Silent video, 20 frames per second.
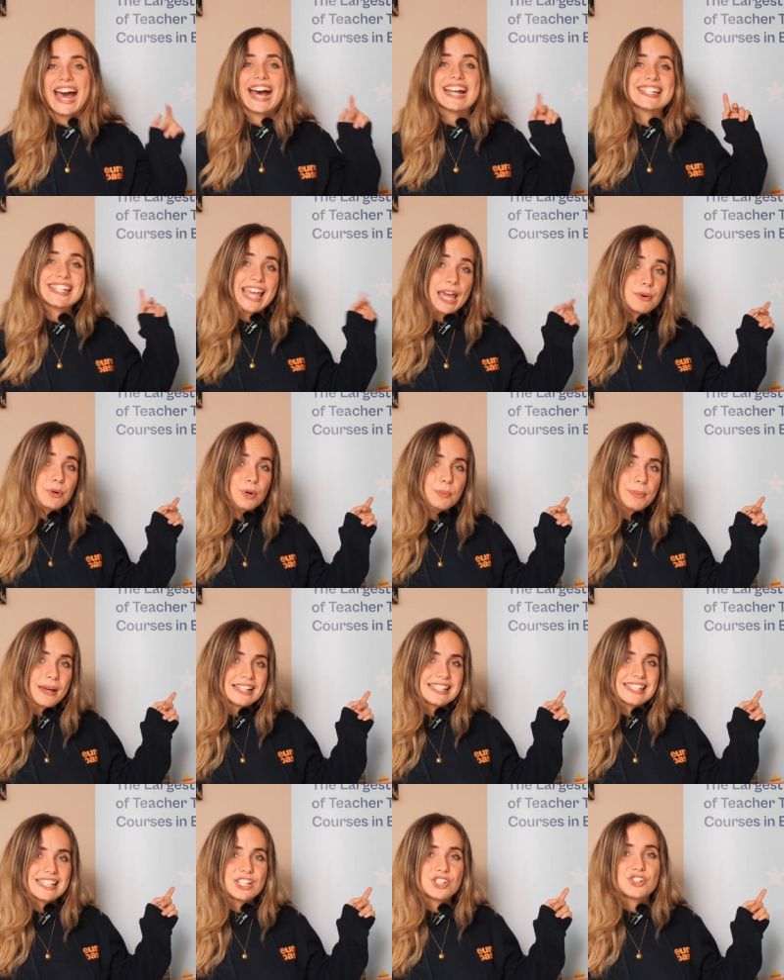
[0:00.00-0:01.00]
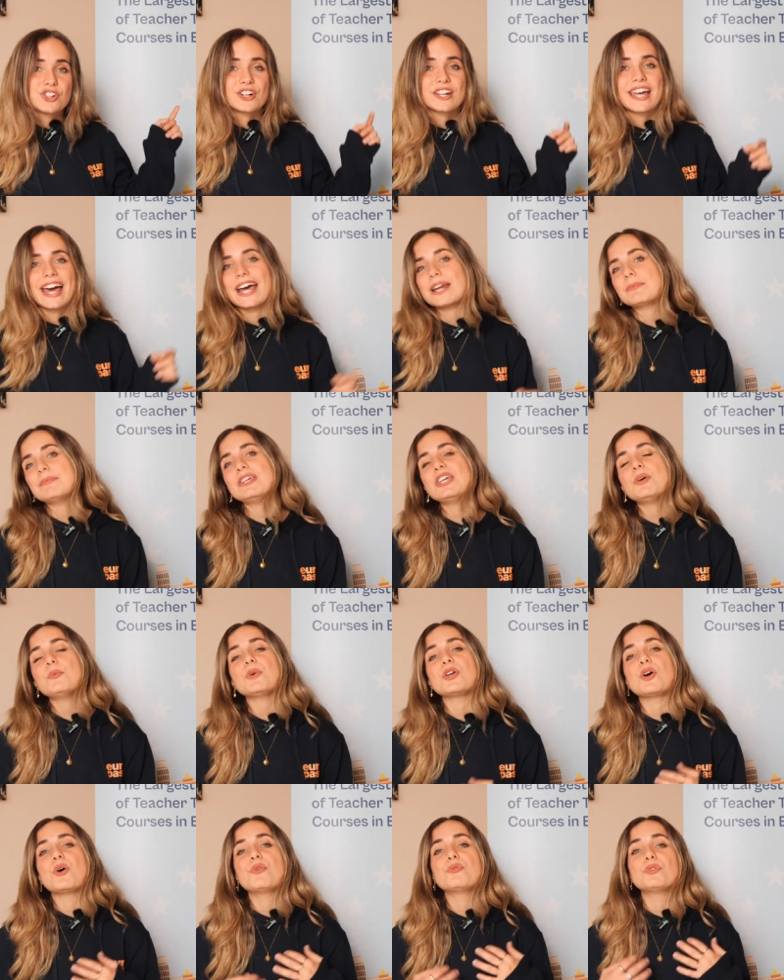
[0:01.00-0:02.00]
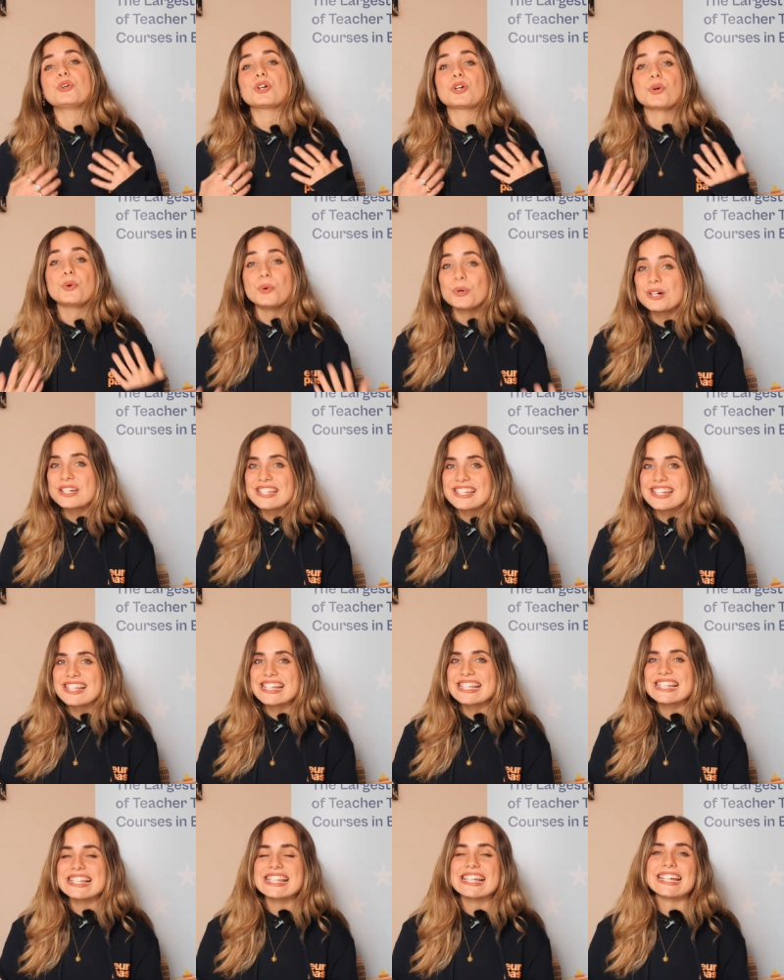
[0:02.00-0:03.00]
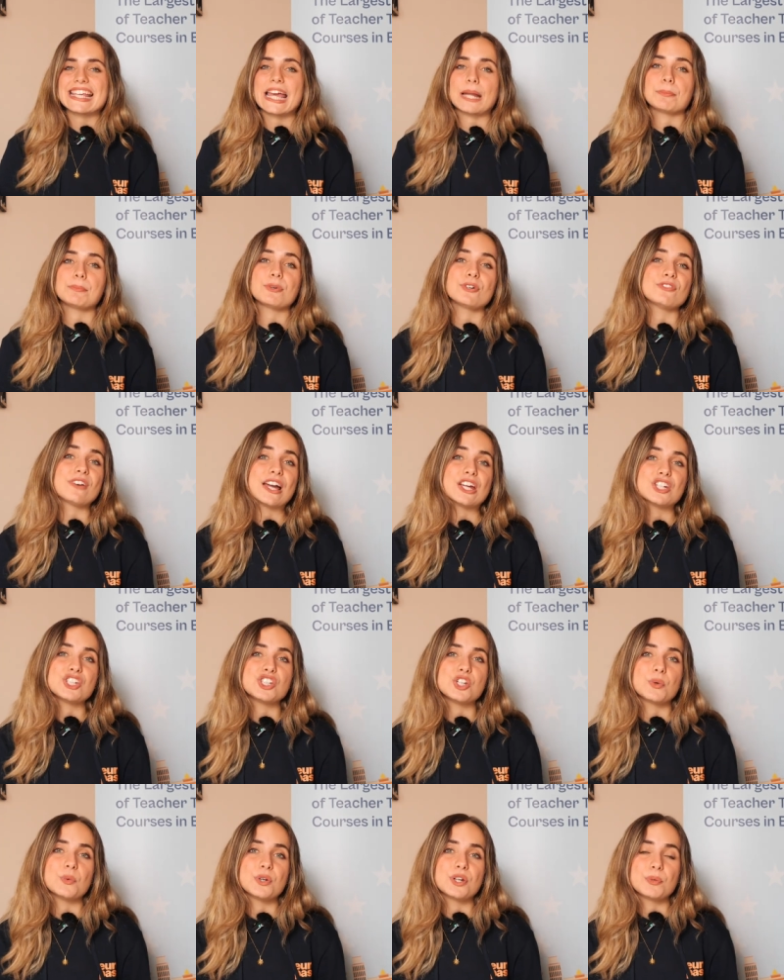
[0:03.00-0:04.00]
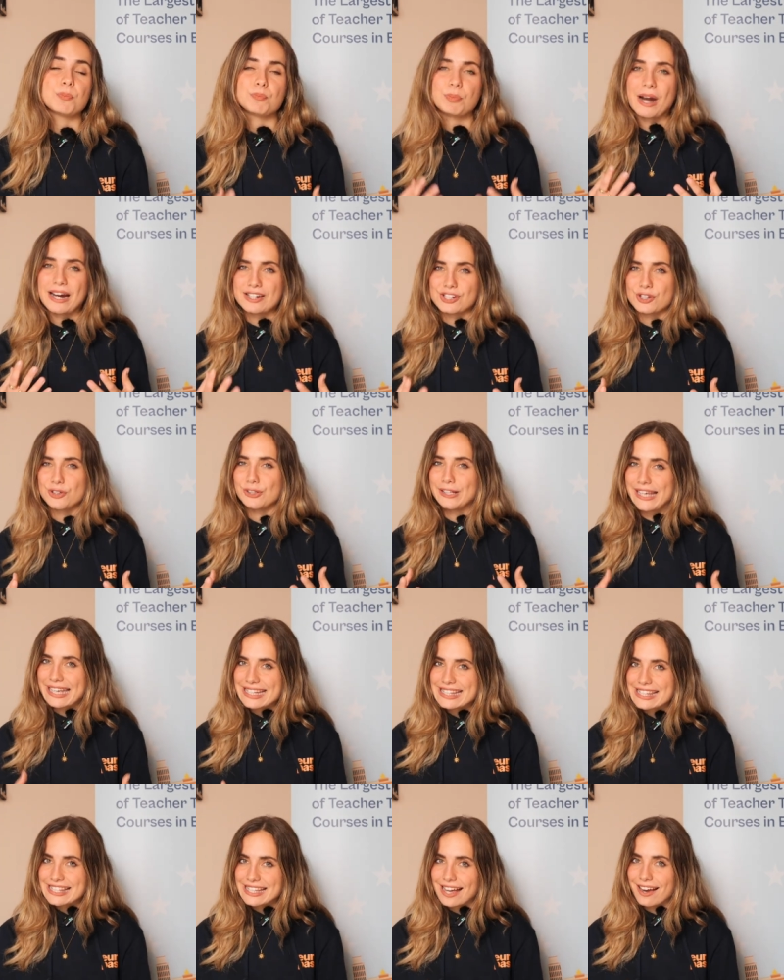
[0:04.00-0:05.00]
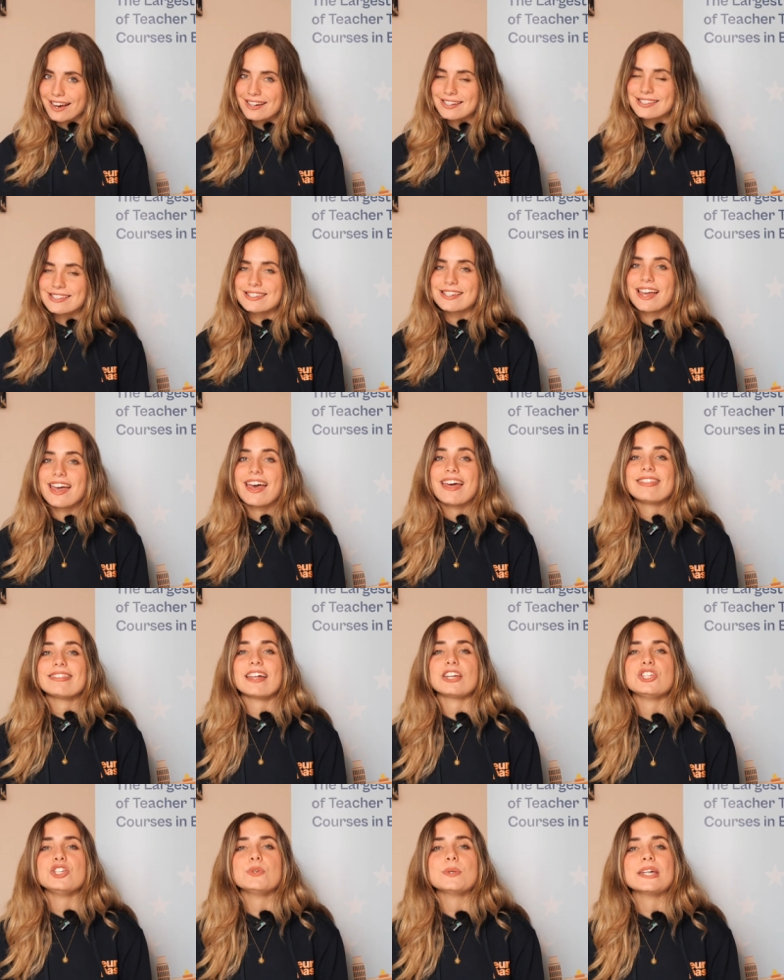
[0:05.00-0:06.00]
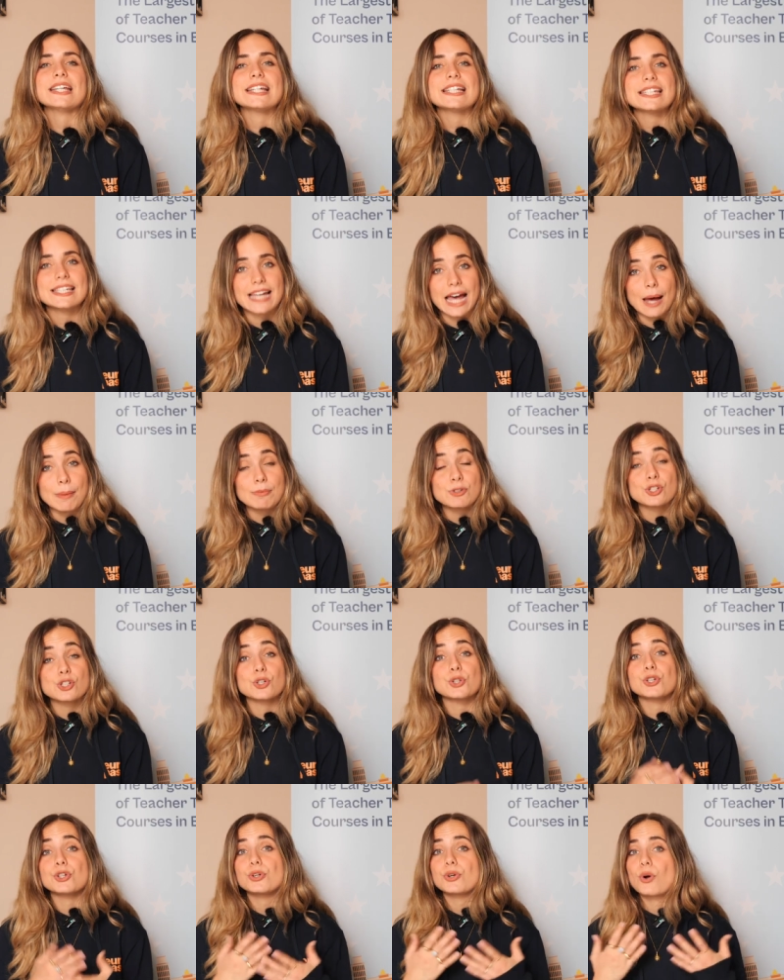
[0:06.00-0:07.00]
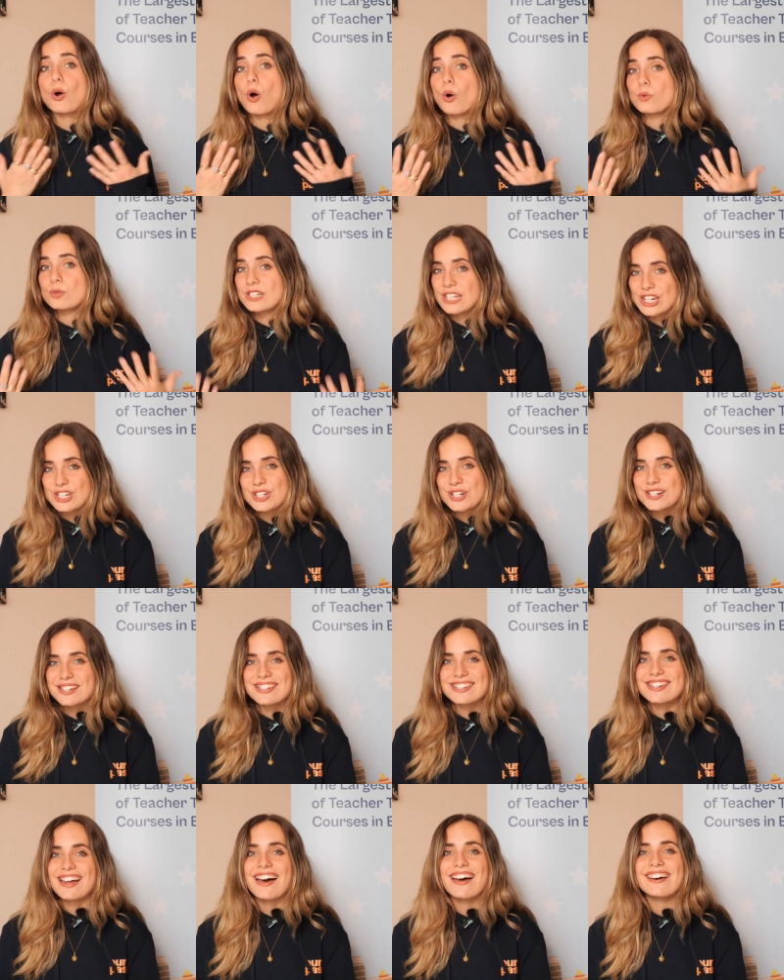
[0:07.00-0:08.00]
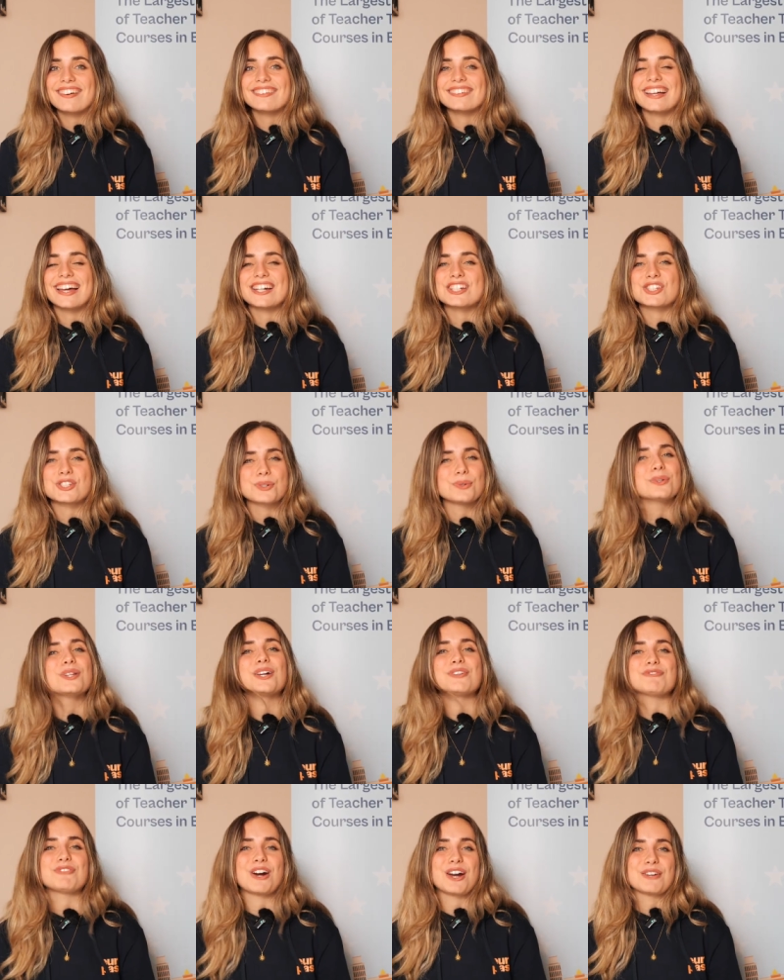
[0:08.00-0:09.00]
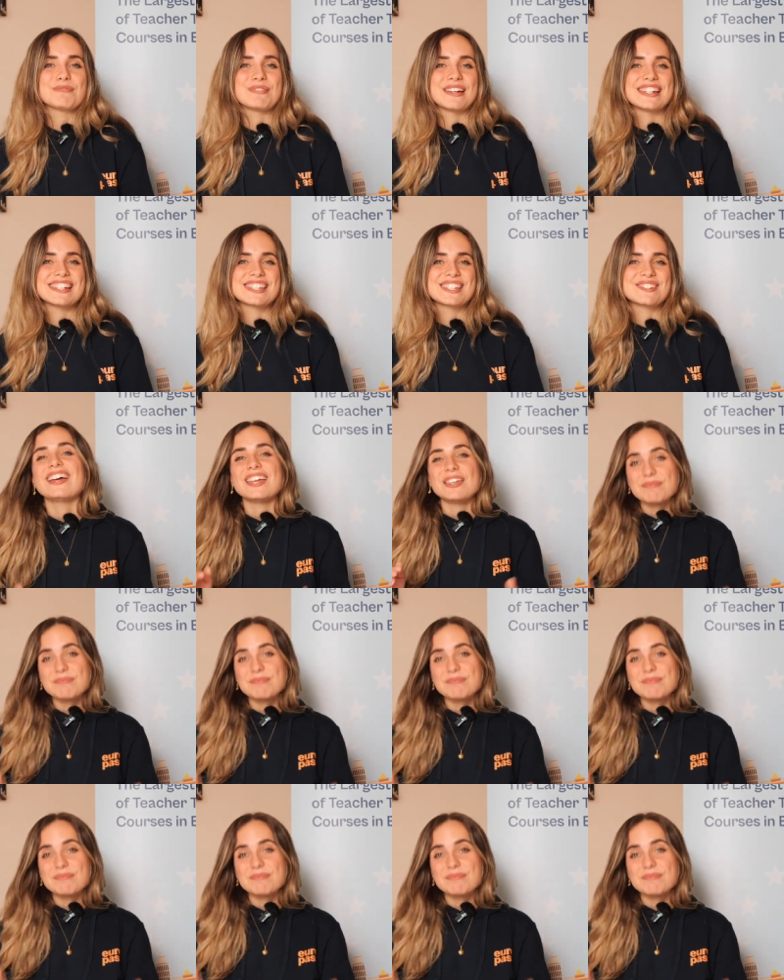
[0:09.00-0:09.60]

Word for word: At Europass Teacher Academy, we offer courses that can provide you with practical insights that you can adapt to your own teaching style and school environment.